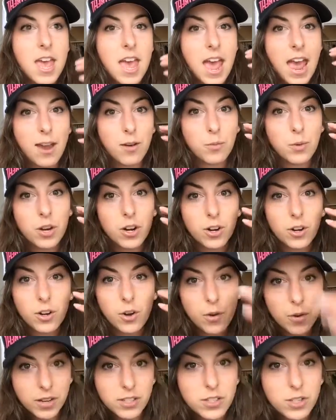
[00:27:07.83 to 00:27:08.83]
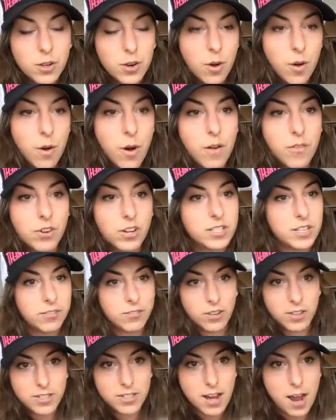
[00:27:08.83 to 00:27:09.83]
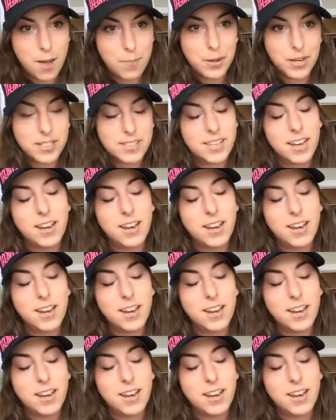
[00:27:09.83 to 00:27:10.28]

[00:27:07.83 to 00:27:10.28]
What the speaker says: and we are going to go over different topics.